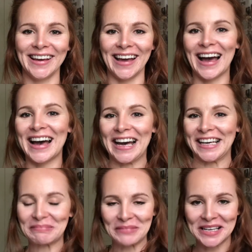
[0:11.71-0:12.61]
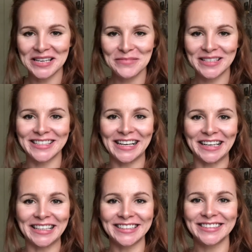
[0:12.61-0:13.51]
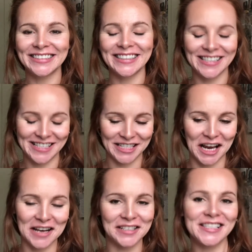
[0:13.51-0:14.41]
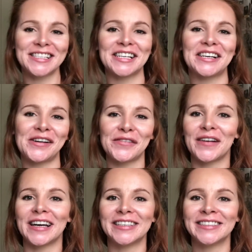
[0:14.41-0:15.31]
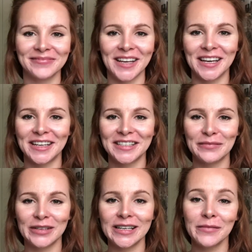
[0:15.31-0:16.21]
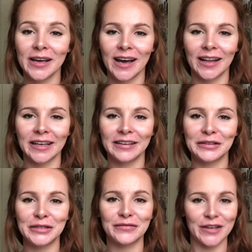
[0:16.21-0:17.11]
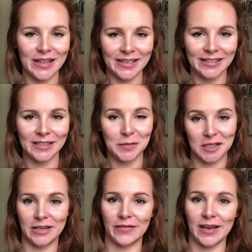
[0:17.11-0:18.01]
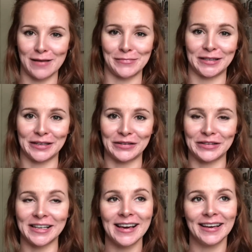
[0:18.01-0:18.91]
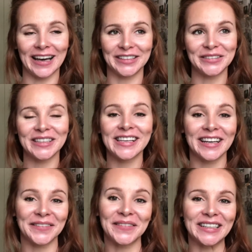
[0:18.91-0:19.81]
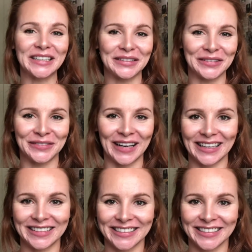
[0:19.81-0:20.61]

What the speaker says: Hi, my name is Sarah, and this channel is Sarah Refined. And as I'm reading my highlight notes for this specific episode, I don't think I'm very refined.